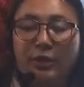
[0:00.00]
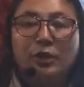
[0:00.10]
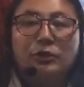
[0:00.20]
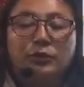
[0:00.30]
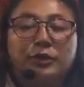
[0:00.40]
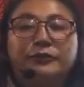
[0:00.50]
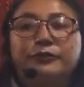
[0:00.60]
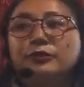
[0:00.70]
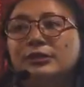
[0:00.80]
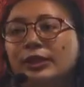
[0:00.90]
So the
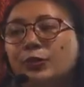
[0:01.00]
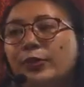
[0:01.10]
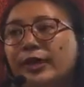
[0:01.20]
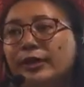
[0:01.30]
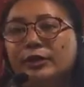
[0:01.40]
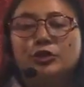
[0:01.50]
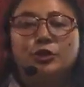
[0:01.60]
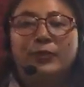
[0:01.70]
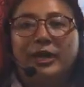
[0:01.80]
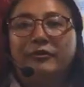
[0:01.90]
foods that we consume
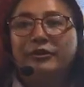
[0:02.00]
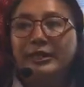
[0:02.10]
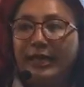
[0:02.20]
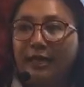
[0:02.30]
every day